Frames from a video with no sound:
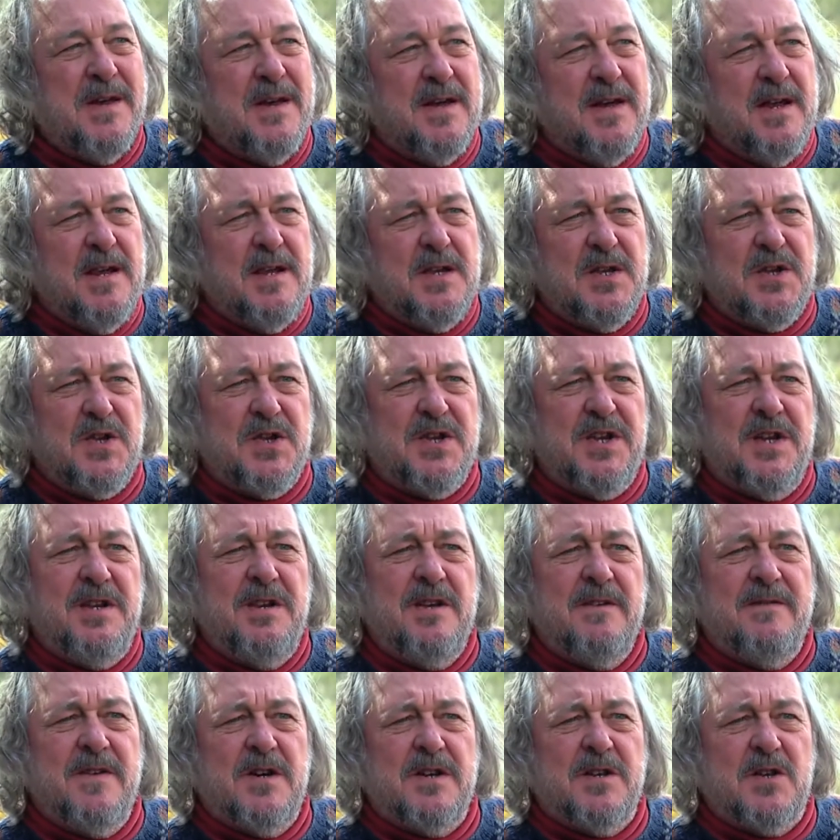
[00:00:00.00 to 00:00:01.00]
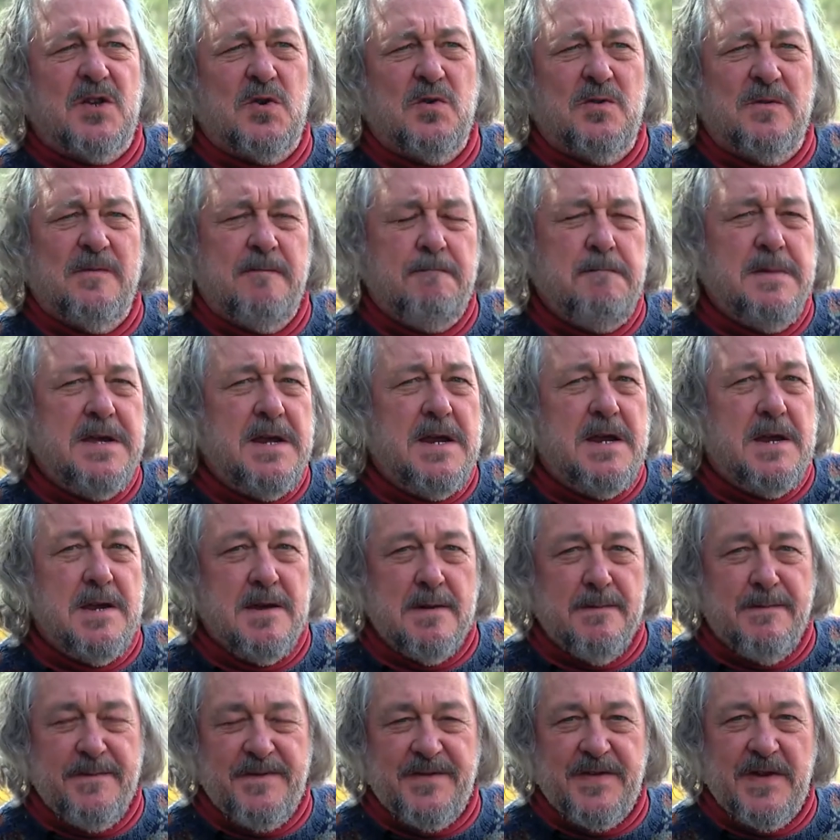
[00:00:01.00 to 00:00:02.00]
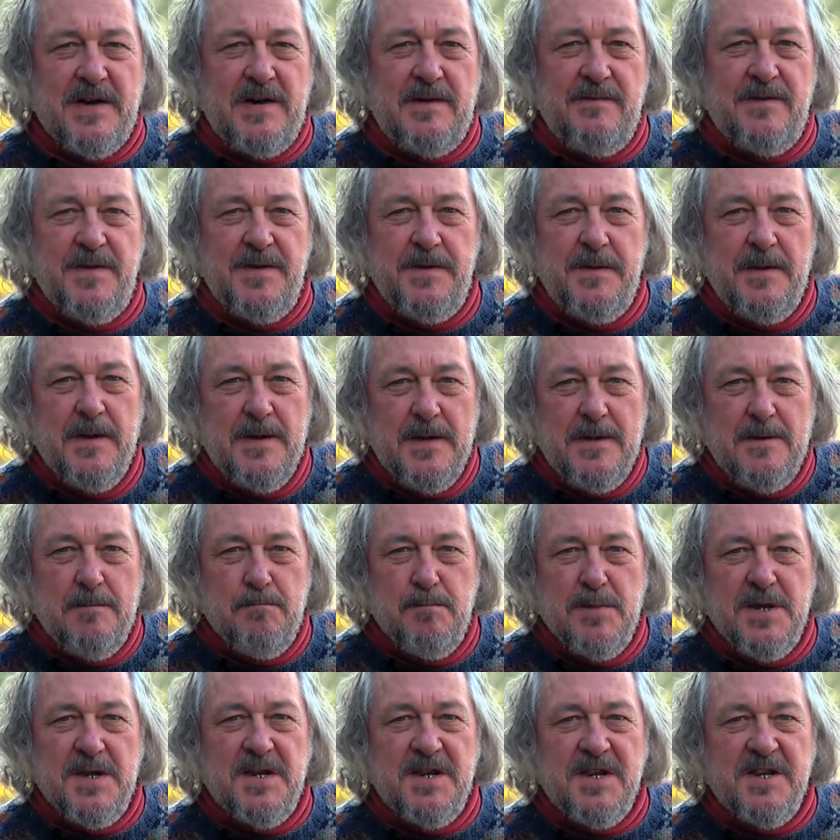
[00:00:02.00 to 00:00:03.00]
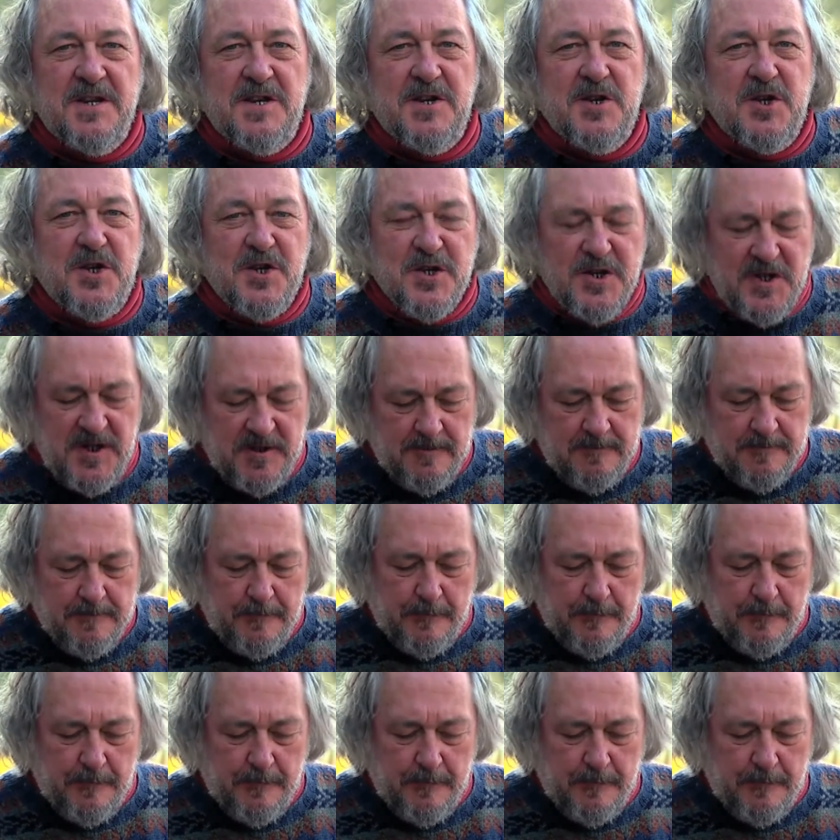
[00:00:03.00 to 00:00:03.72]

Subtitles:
any of those sort of medium flavoured meaty dishes.